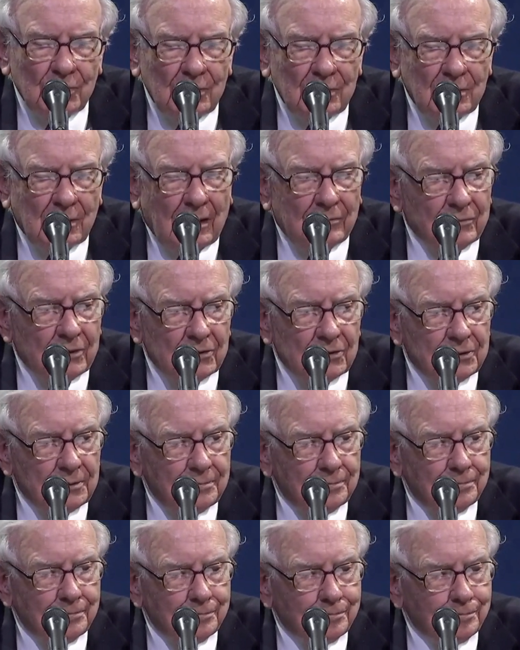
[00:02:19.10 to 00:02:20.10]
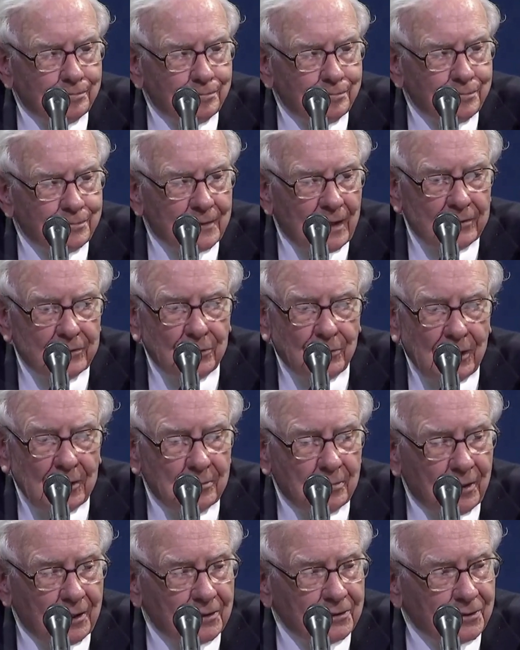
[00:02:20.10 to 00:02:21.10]
coverage at the right
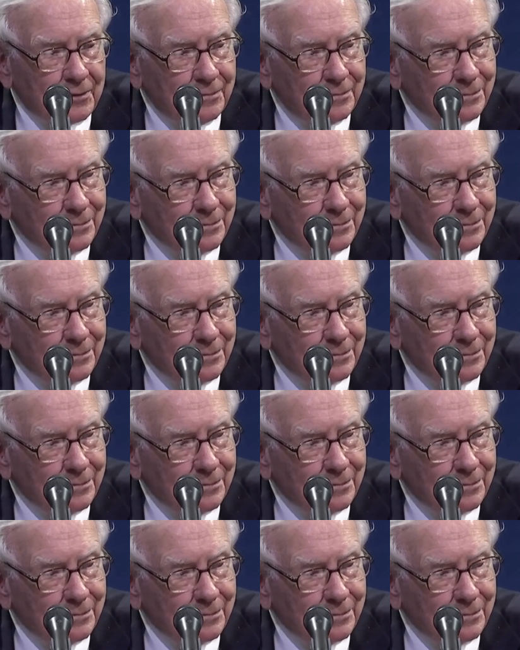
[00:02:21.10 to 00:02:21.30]
price.